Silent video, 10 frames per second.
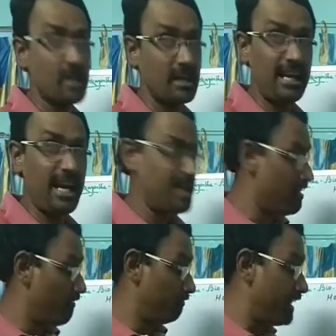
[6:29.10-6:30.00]
Clear?
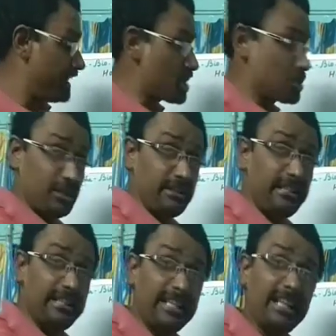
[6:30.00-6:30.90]
Variation
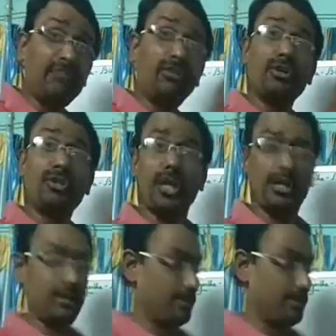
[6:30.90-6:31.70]
needed in evolution.